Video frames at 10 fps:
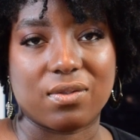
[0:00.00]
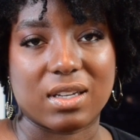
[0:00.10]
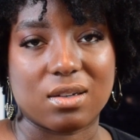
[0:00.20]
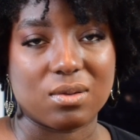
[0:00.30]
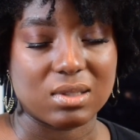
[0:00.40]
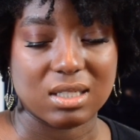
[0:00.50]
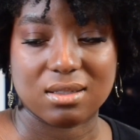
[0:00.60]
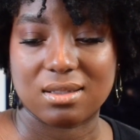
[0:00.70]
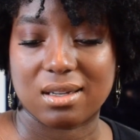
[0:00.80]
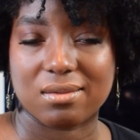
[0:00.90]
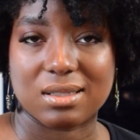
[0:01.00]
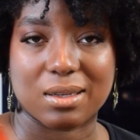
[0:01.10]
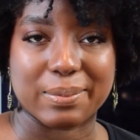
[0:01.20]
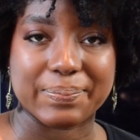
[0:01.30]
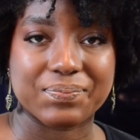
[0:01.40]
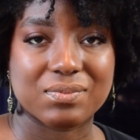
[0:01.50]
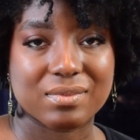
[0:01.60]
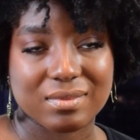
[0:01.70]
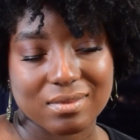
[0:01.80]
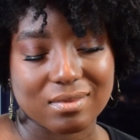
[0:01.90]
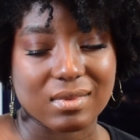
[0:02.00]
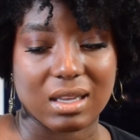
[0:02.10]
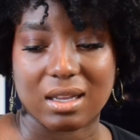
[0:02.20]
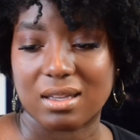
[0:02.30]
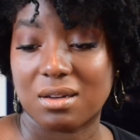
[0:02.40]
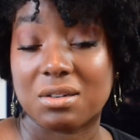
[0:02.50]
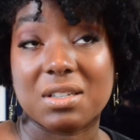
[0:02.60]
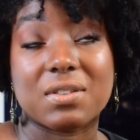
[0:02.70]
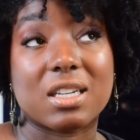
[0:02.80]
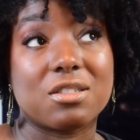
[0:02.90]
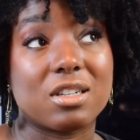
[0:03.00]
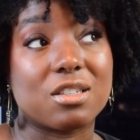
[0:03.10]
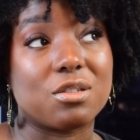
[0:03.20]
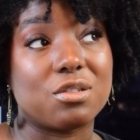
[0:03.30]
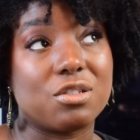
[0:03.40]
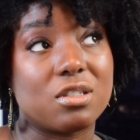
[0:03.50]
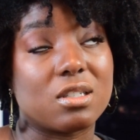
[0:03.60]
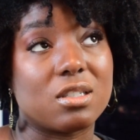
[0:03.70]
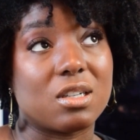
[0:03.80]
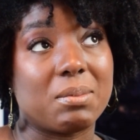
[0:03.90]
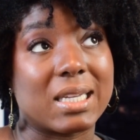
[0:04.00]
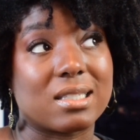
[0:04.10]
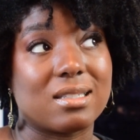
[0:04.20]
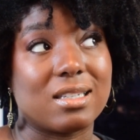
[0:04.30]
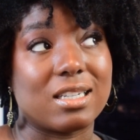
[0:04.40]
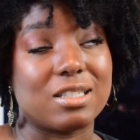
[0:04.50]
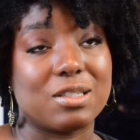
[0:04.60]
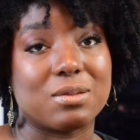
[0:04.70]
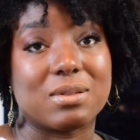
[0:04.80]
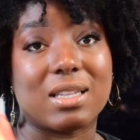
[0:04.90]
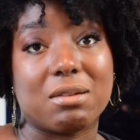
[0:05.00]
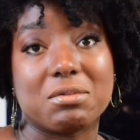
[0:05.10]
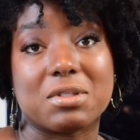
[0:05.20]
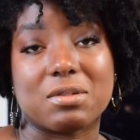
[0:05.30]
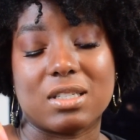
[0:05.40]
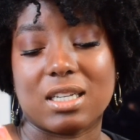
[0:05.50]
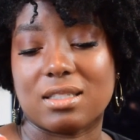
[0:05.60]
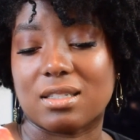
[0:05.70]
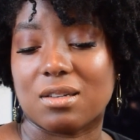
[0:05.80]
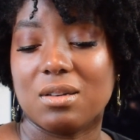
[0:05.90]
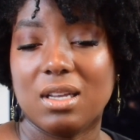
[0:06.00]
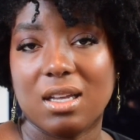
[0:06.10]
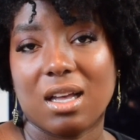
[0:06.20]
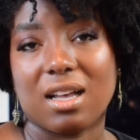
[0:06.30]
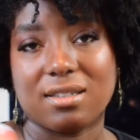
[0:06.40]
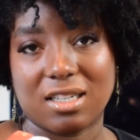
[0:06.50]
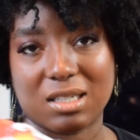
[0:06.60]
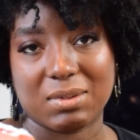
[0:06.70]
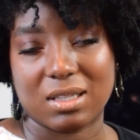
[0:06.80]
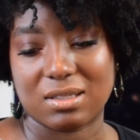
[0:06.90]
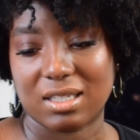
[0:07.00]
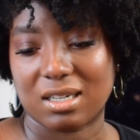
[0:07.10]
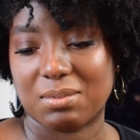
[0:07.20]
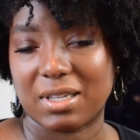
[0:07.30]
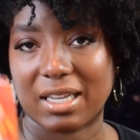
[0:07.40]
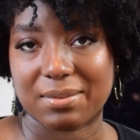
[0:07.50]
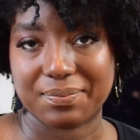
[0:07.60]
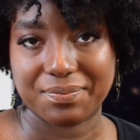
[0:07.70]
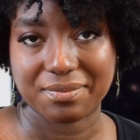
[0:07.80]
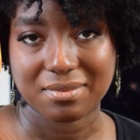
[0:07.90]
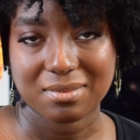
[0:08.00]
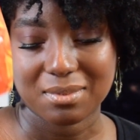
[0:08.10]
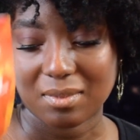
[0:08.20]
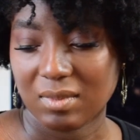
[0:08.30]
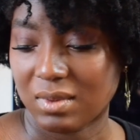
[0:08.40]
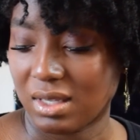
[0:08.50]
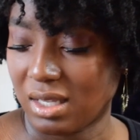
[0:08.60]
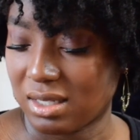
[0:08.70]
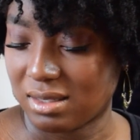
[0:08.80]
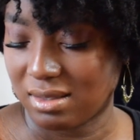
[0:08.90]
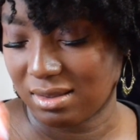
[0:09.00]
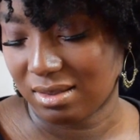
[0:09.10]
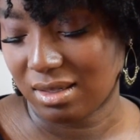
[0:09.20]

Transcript: you find at Ulta and stuff. So yeah, or even I tried a Neutrogena gel mask today too, and that one's really nice. So I'll talk about those later. But yeah, it's